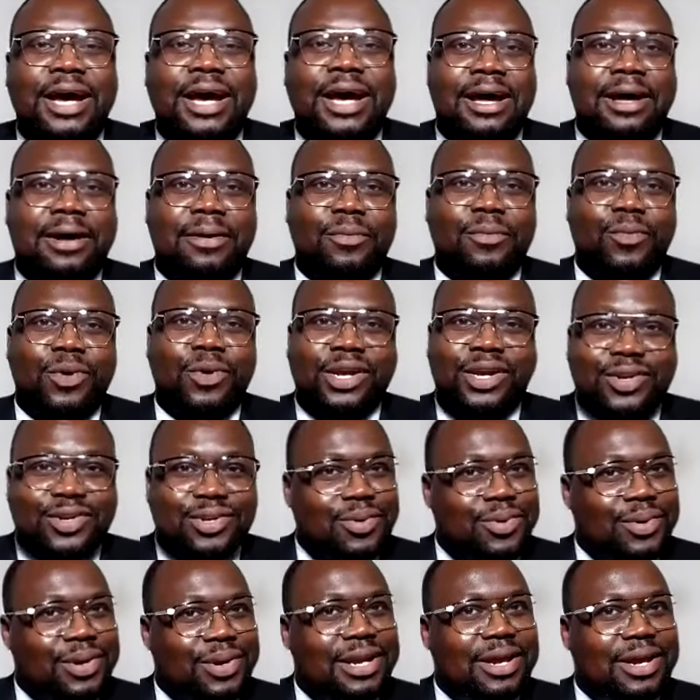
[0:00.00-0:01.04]
What are you
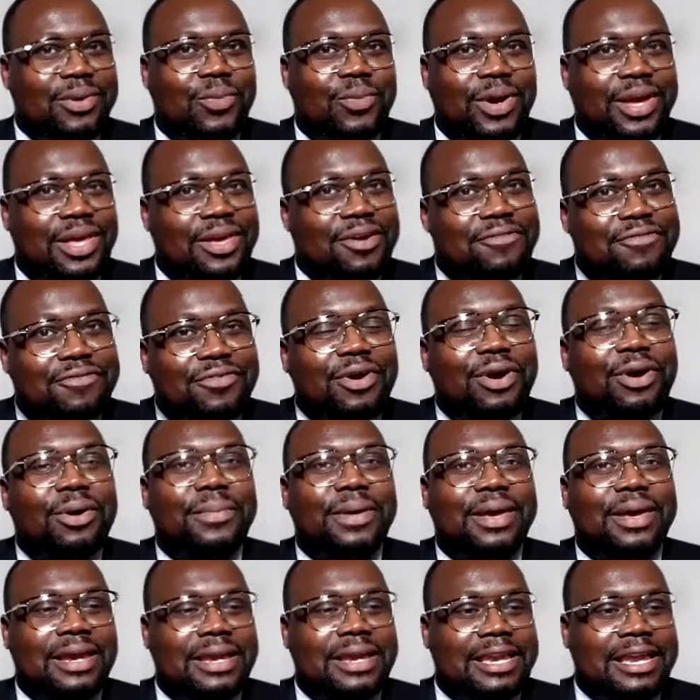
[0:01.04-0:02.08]
doing and where you're
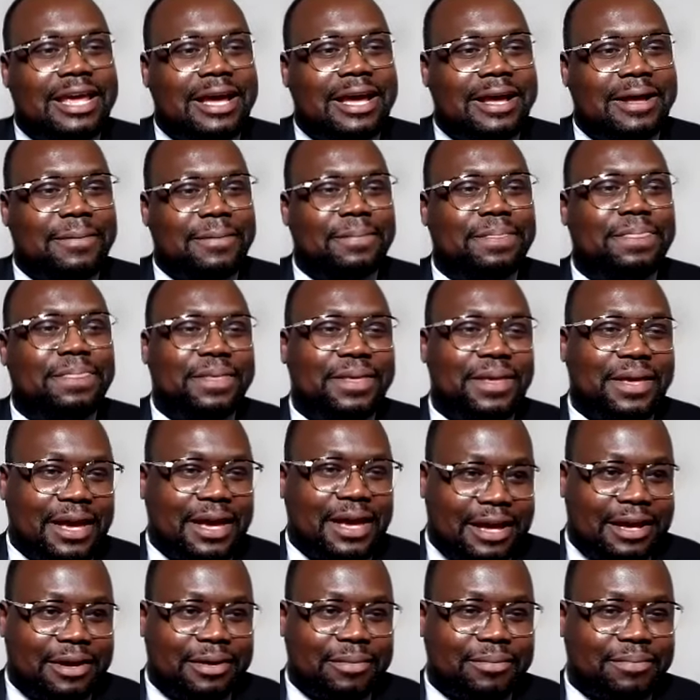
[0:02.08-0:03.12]
from, and
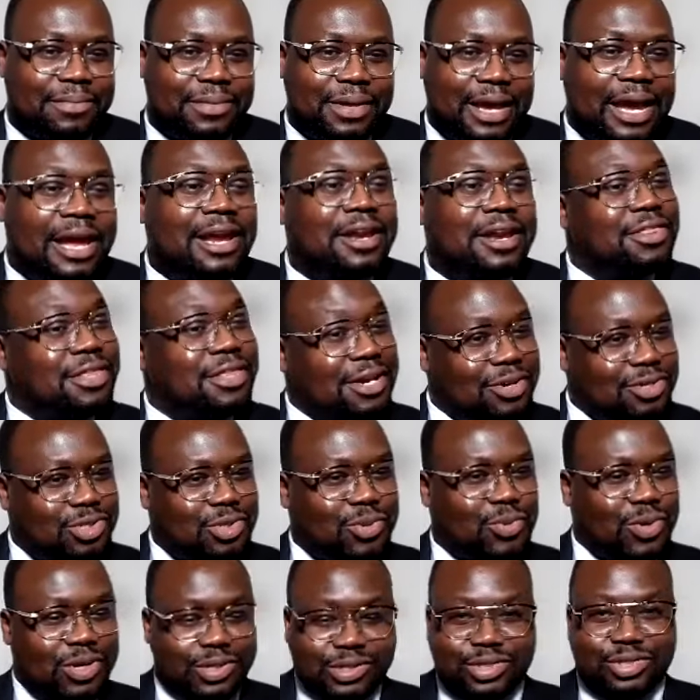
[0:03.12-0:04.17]
anything else
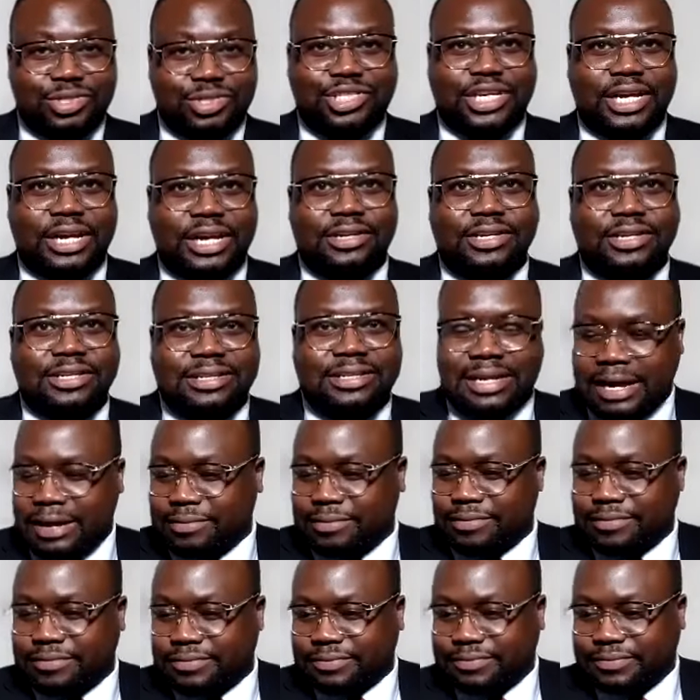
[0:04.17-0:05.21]
you want to share
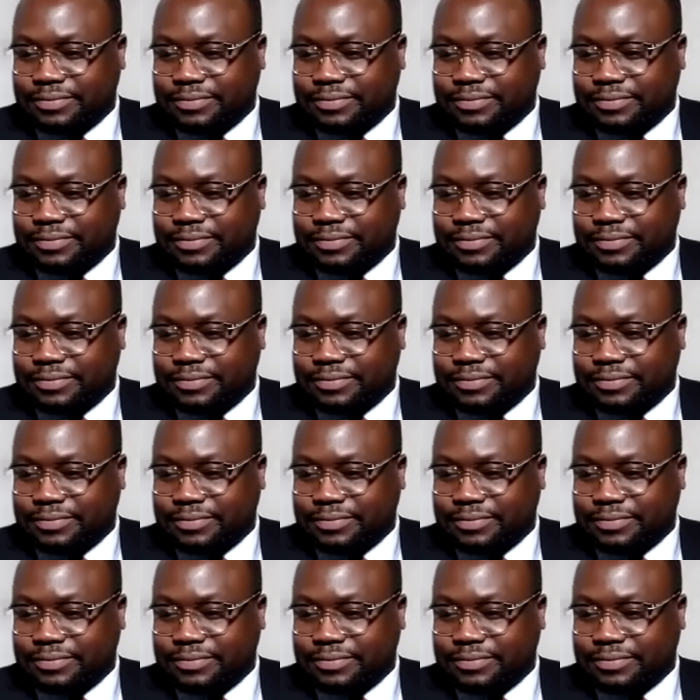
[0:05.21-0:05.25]
now.